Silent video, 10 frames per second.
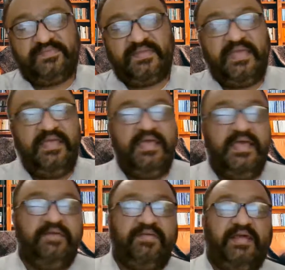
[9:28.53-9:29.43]
Okay,
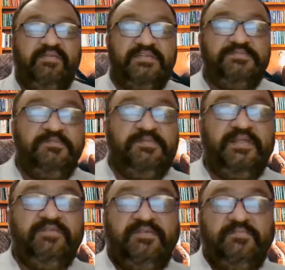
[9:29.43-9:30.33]
when I was
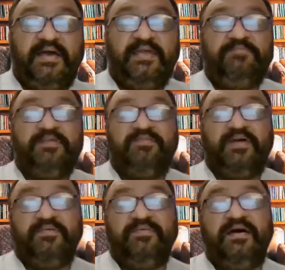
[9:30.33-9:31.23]
preparing for my
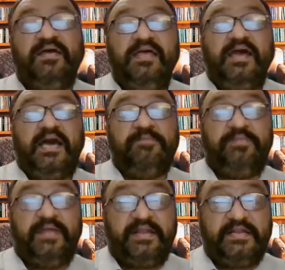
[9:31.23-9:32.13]
pre-viva, I
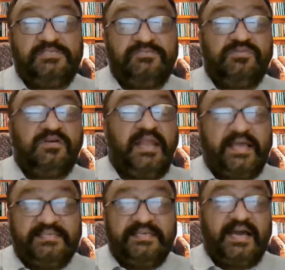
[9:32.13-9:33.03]
practiced
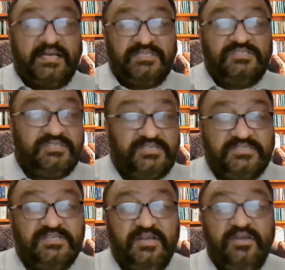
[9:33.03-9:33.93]
vocalizing
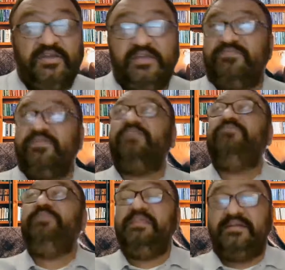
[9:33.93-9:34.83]
answers in front
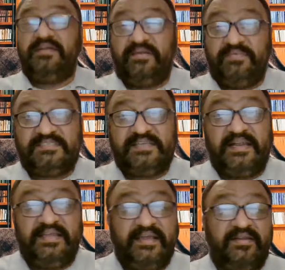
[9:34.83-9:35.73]
of mirror. I was
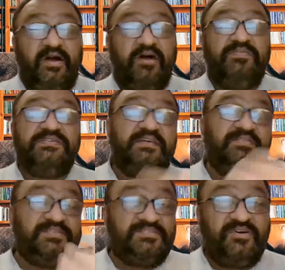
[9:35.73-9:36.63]
standing and hours
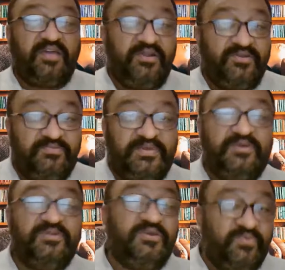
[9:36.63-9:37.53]
I was talking to
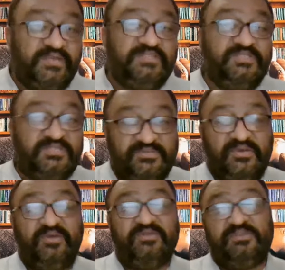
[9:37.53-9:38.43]
me on the questions,
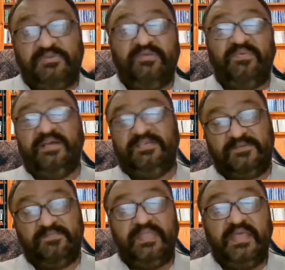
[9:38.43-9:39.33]
okay, chapter wise.